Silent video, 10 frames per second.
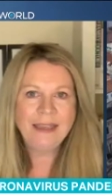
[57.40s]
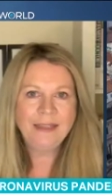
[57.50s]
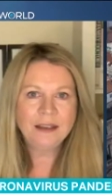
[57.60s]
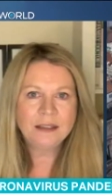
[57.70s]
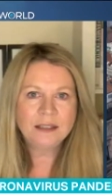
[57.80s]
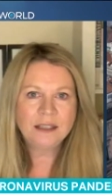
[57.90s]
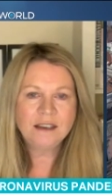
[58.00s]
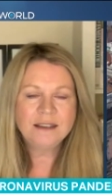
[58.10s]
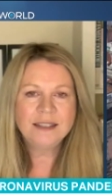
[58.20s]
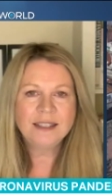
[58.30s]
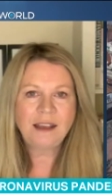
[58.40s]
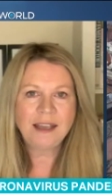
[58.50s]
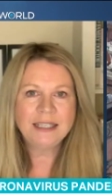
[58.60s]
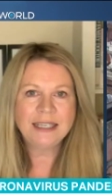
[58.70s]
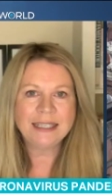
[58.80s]
that certain
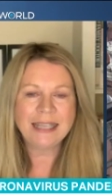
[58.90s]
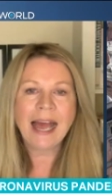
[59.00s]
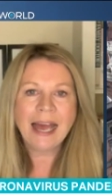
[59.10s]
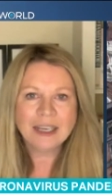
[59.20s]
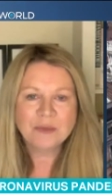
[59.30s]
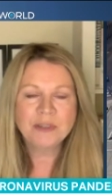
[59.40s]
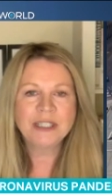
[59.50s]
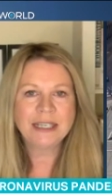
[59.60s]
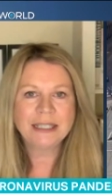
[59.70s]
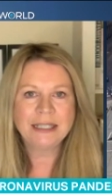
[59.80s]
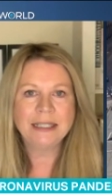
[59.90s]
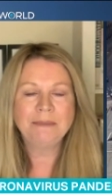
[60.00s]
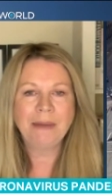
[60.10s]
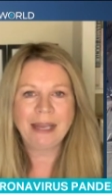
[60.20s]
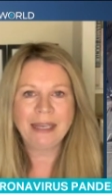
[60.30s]
scientists had predicted
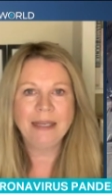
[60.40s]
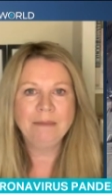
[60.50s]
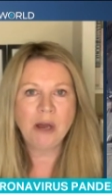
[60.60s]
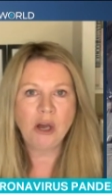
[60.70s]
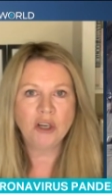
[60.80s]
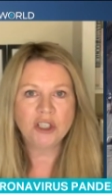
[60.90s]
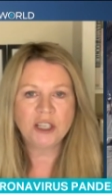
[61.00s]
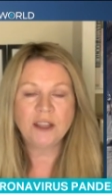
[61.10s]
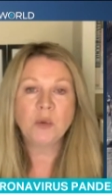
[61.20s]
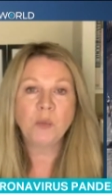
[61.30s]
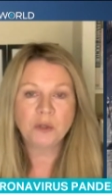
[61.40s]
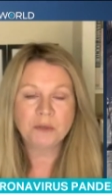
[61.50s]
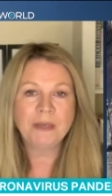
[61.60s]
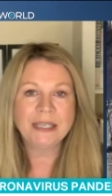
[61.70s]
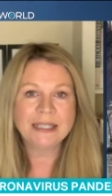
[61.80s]
back in March that there would
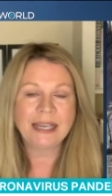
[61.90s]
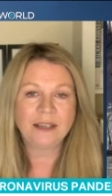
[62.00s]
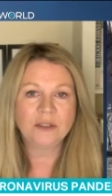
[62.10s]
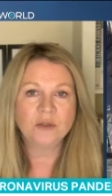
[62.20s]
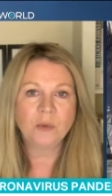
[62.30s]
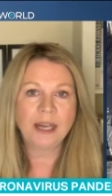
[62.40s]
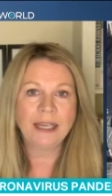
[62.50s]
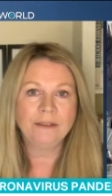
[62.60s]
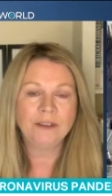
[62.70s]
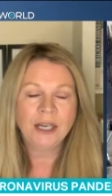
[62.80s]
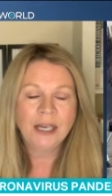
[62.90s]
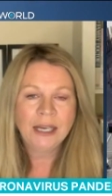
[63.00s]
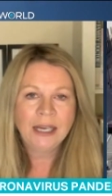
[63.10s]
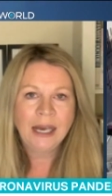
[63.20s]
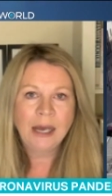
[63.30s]
be a second wave.
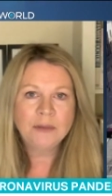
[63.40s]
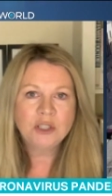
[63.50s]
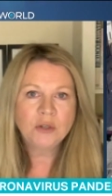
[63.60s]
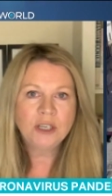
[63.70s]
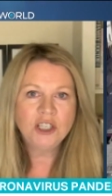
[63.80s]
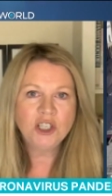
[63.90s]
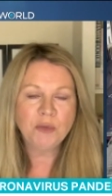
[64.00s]
I was talking to